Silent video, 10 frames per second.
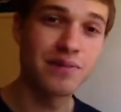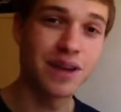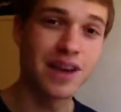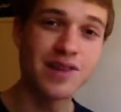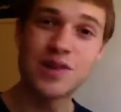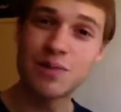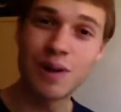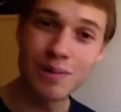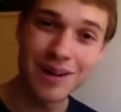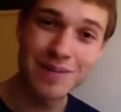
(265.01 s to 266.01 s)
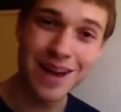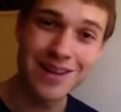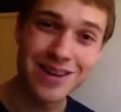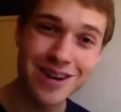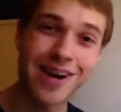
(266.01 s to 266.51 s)
because we want to make
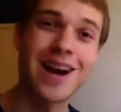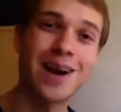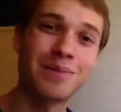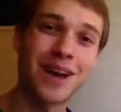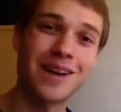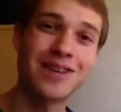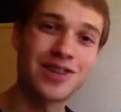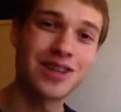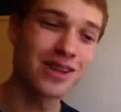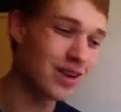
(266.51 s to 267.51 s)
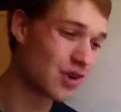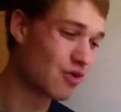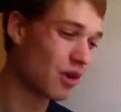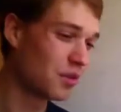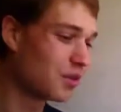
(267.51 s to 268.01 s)
sure our airplane is still
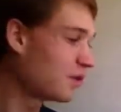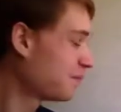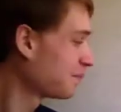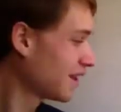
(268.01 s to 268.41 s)
controllable.